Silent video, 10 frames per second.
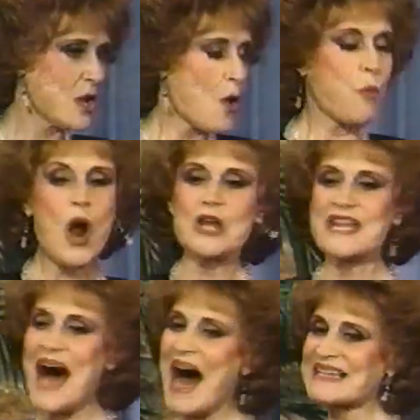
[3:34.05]
were
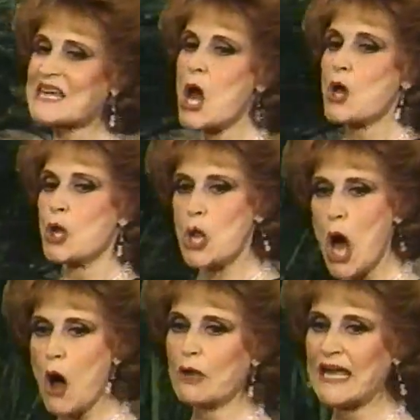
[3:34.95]
not
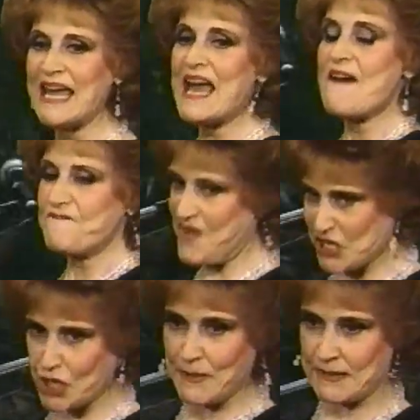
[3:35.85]
lowly
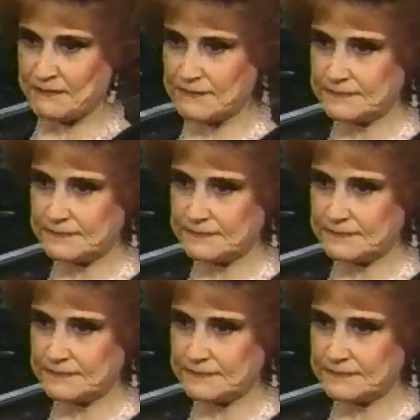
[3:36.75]
fishermen.